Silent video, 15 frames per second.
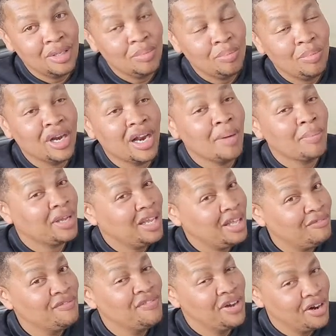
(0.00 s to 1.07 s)
but I'm
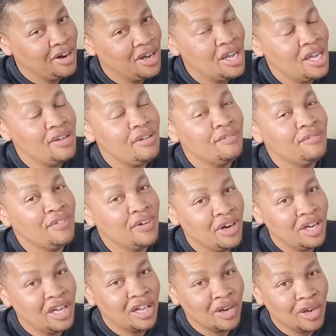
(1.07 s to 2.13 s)
getting very, very
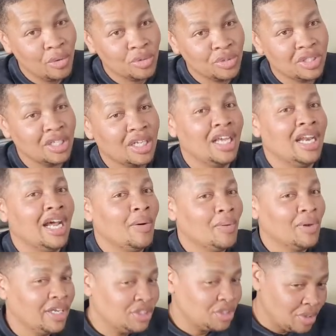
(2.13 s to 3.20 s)
close, and I will
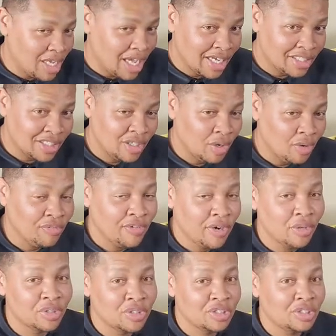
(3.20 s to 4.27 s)
let you guys know first.